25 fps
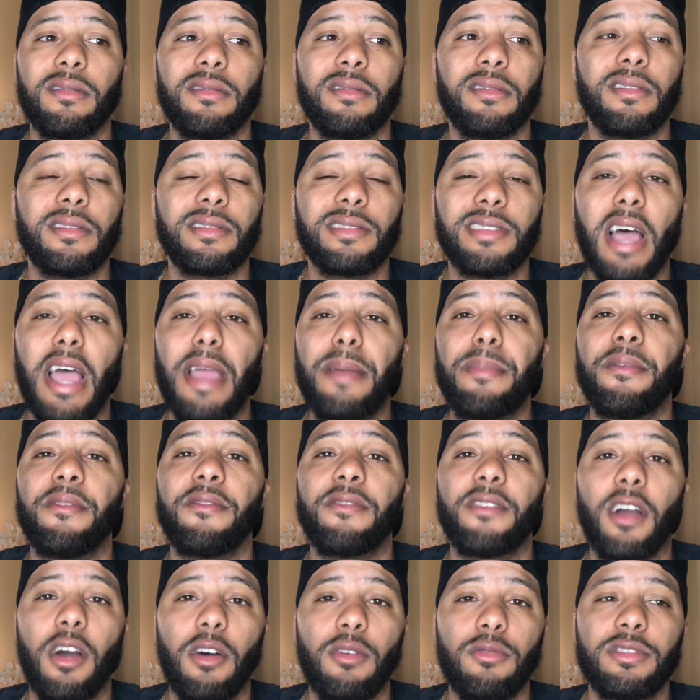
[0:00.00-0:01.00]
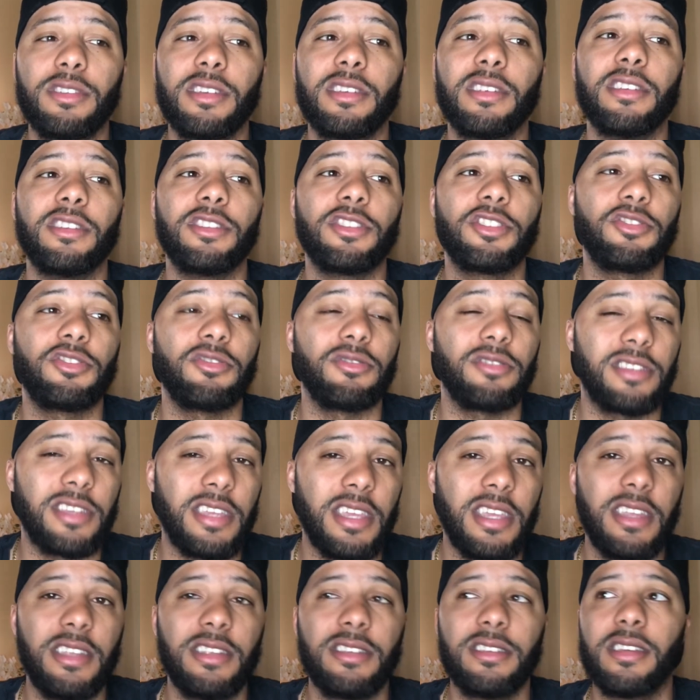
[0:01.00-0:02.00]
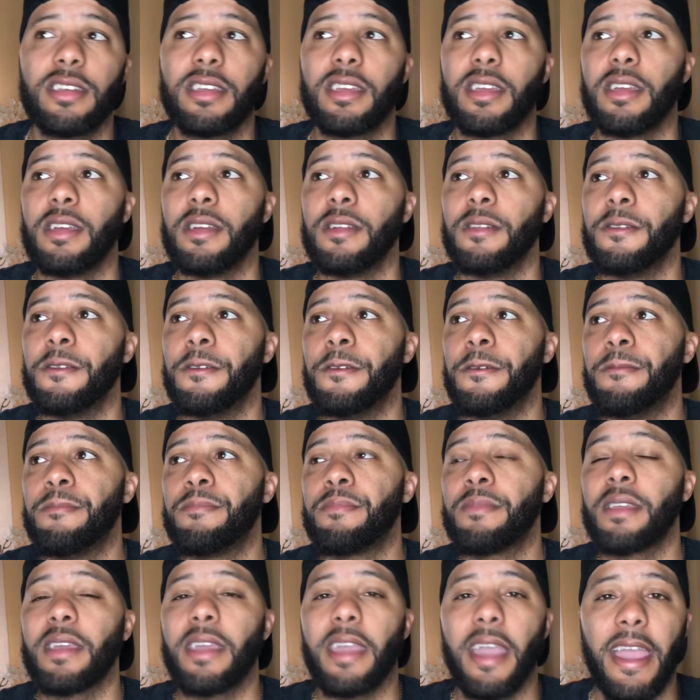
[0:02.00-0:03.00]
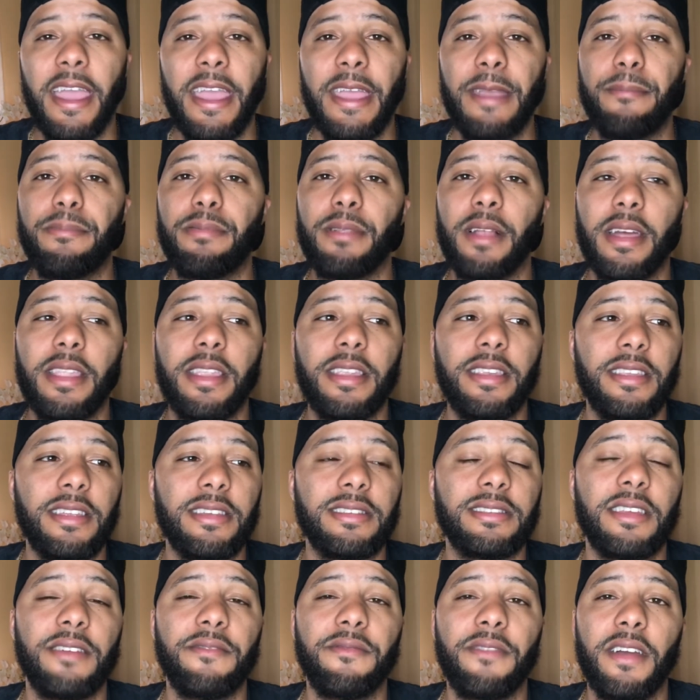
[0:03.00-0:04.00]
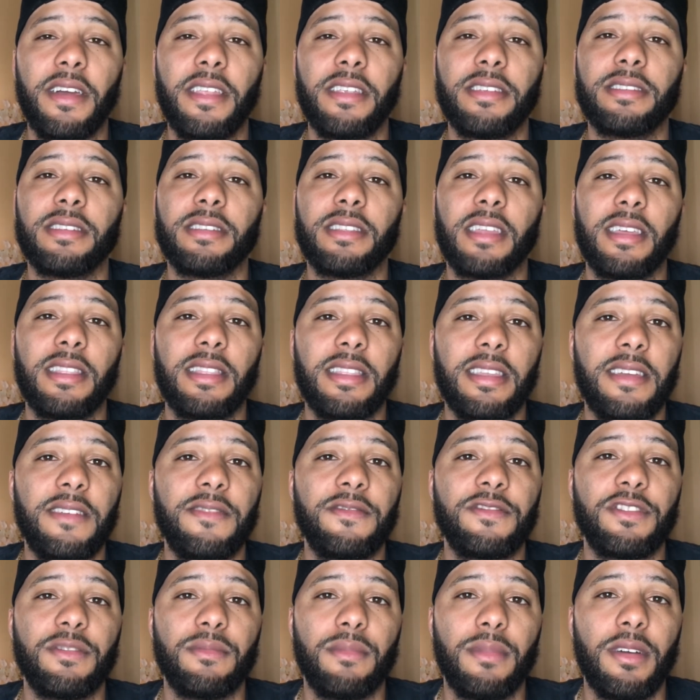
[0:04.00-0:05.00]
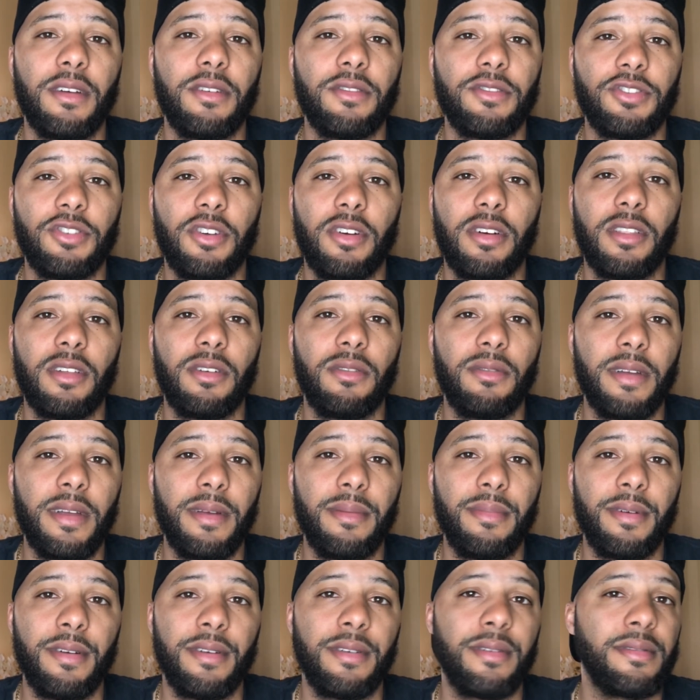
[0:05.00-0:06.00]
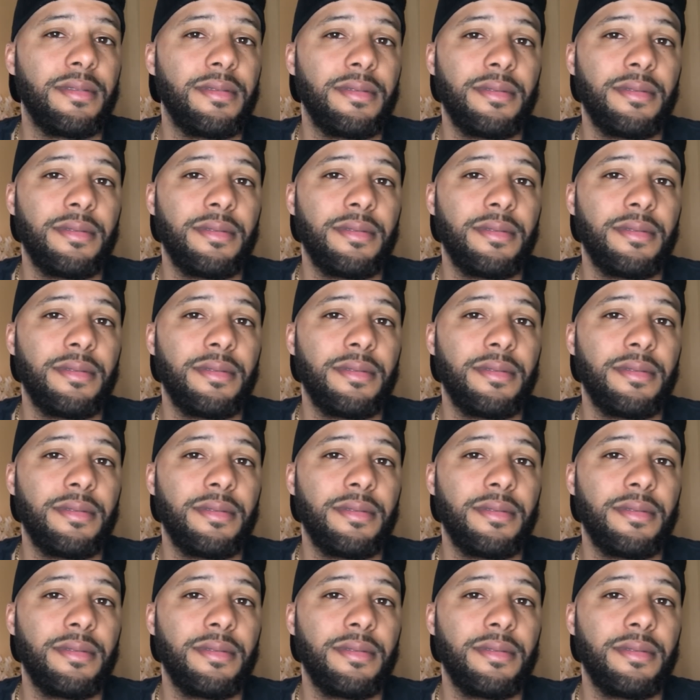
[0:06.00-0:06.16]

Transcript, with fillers: the type of coaching and strategic and game planning disadvantage that that leaves Jermell Charlo at, bro.